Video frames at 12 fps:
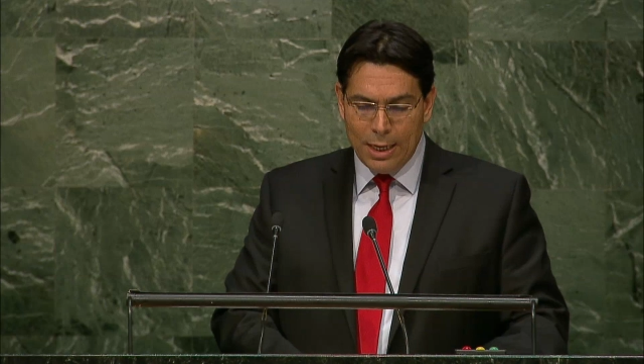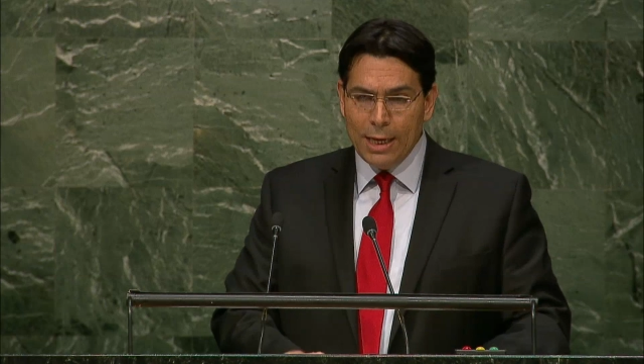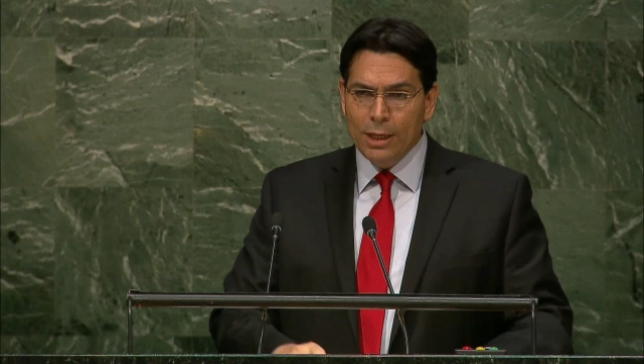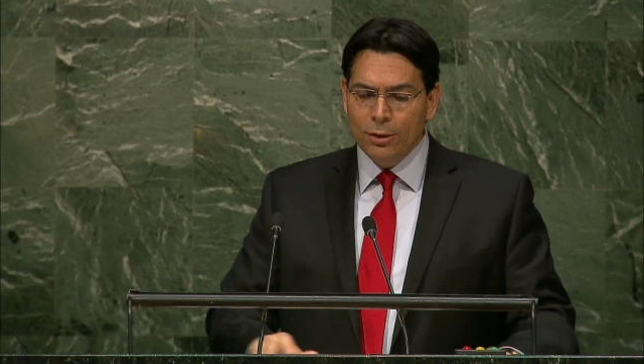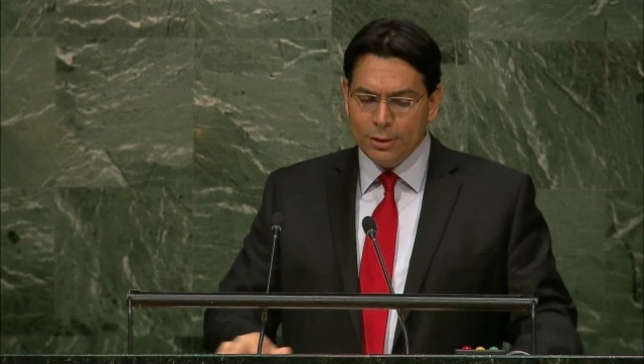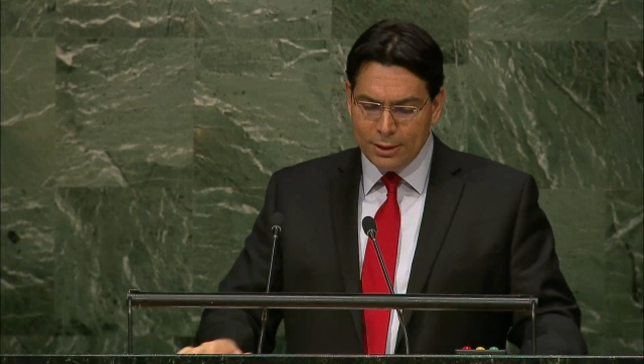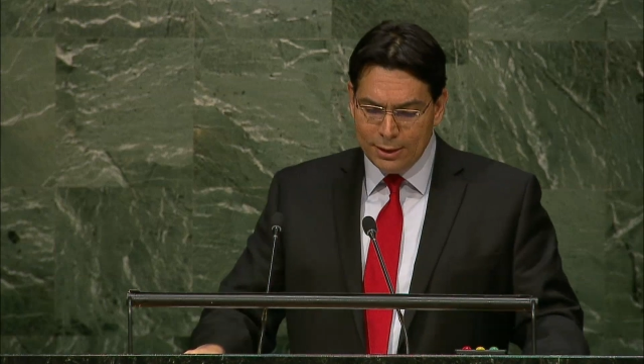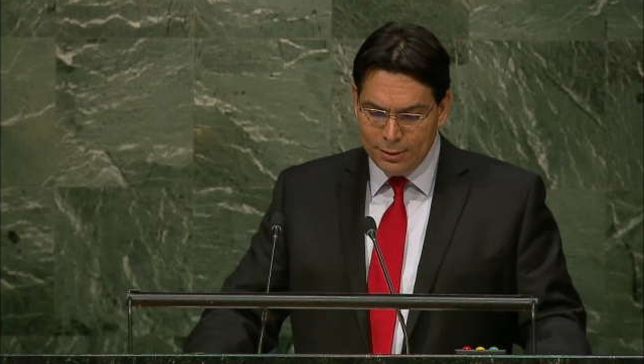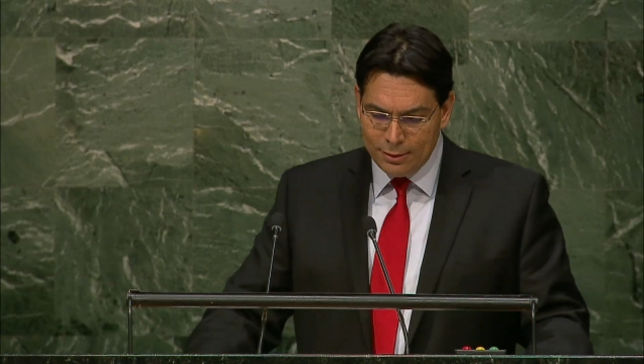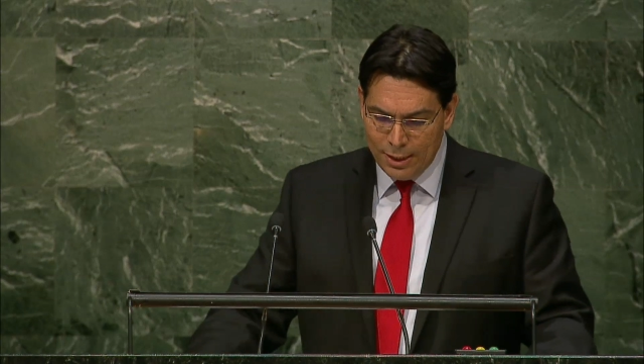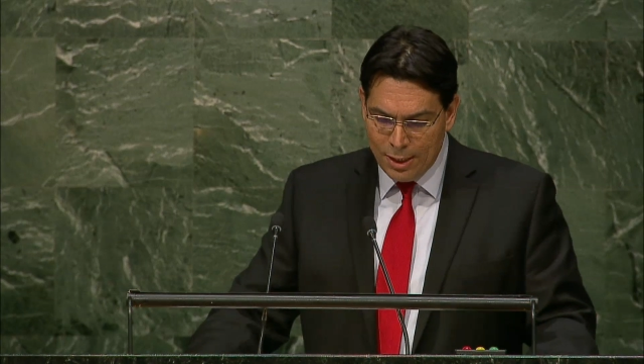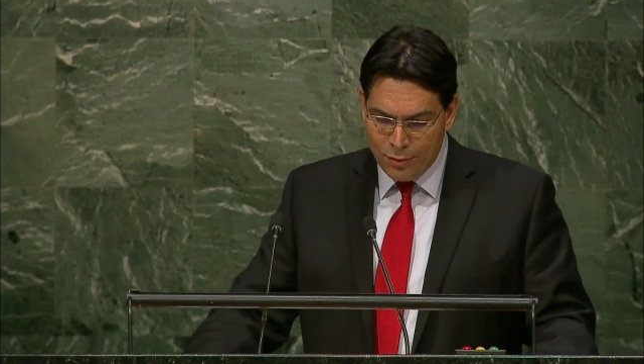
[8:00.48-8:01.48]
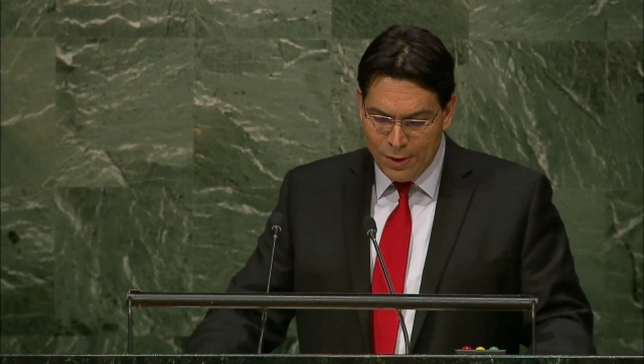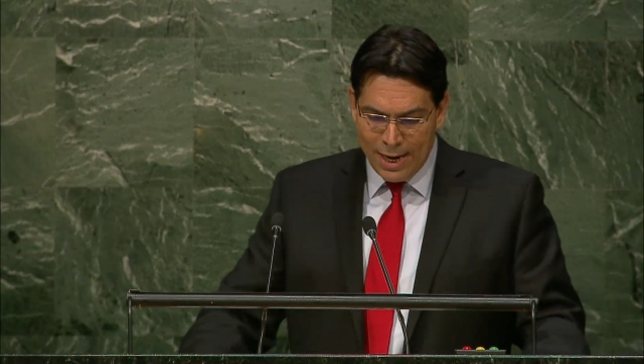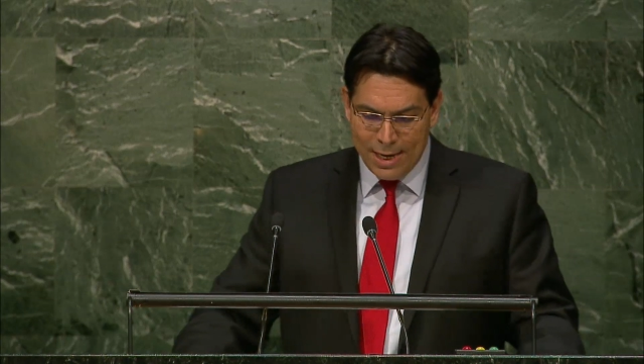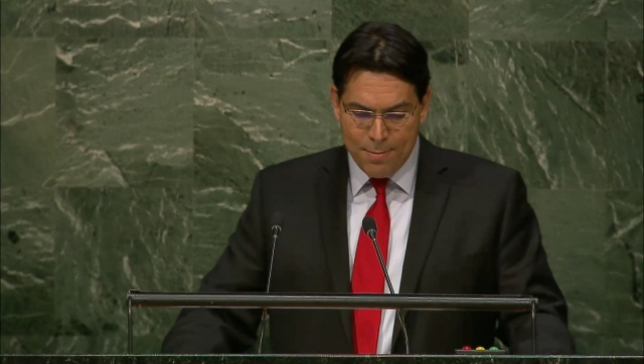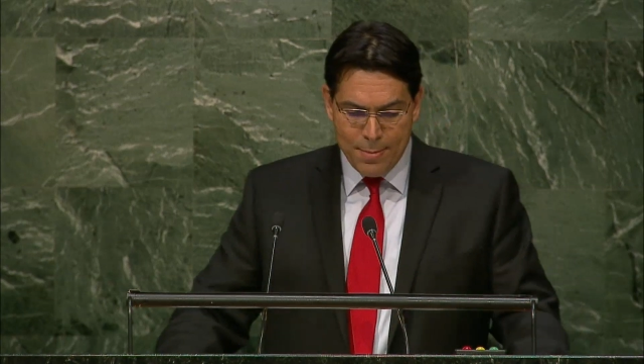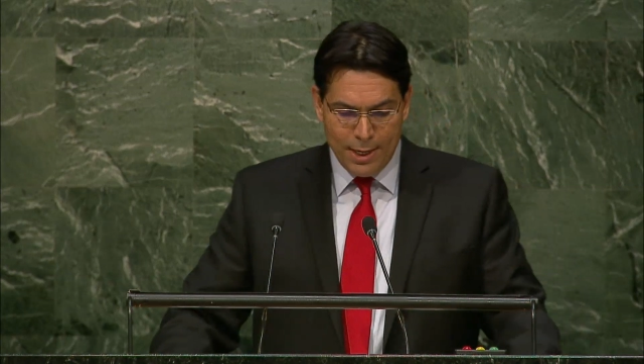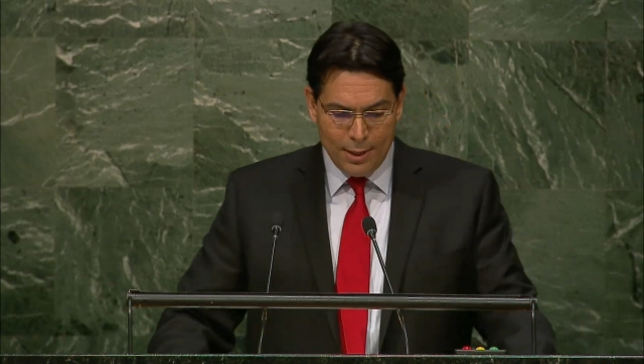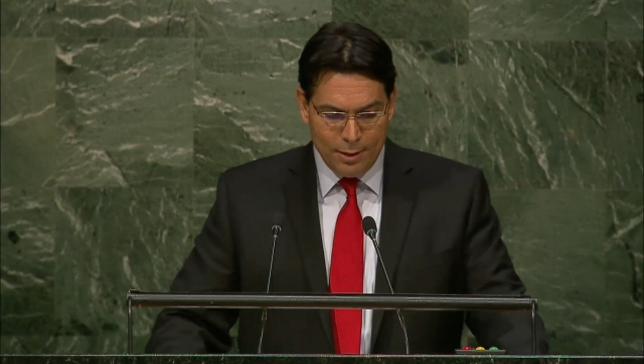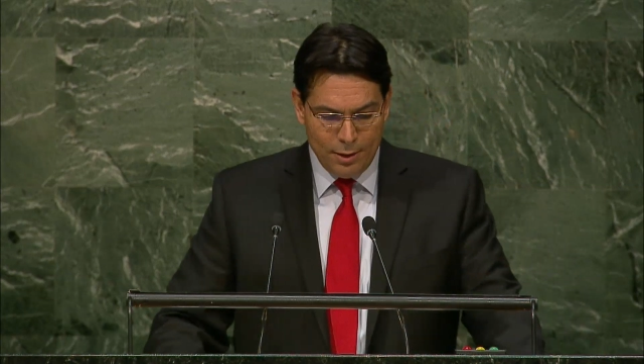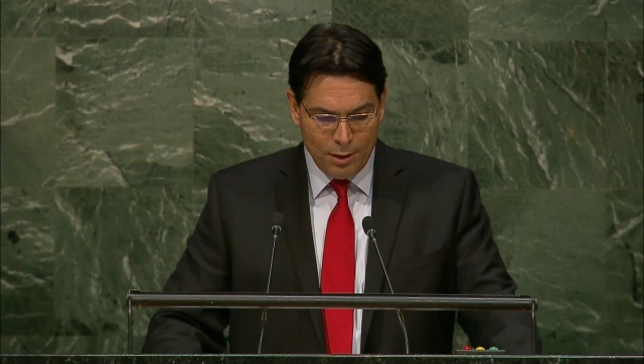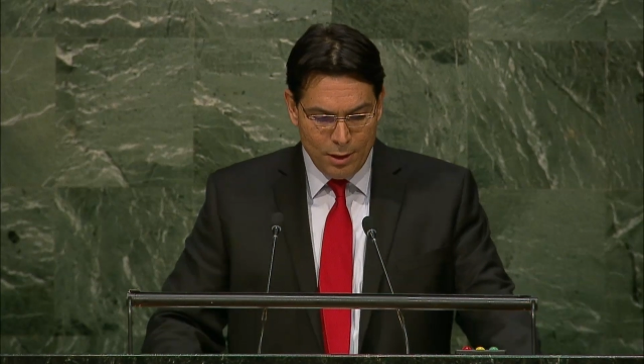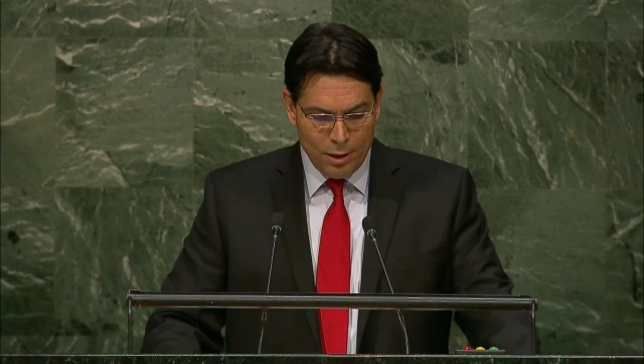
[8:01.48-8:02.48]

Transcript: Innocent Israeli men,